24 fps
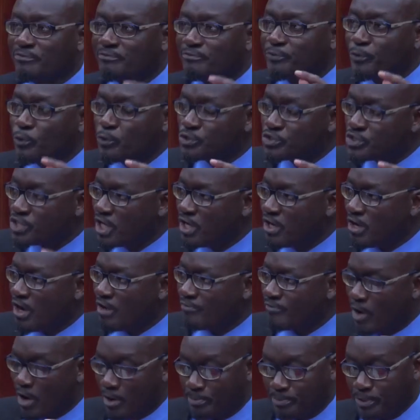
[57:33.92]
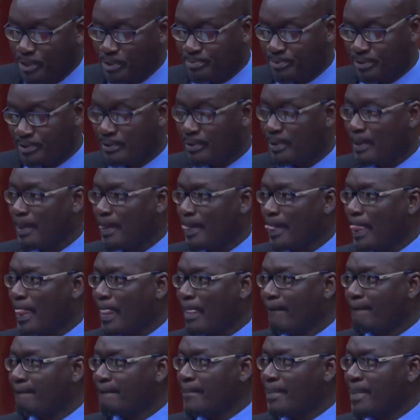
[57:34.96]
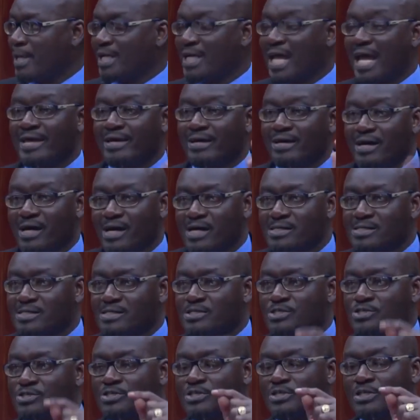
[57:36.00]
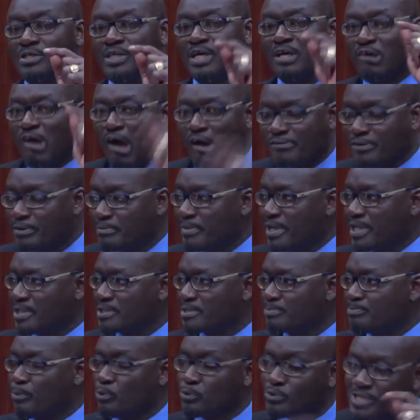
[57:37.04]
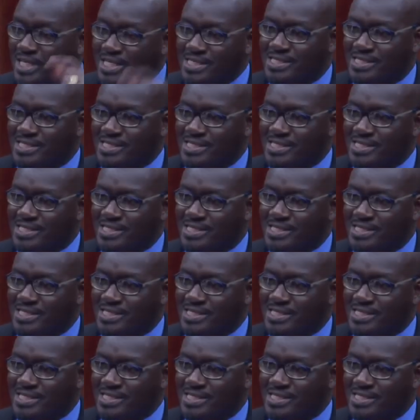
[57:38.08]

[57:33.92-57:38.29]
the future of our people. And I urge the government, I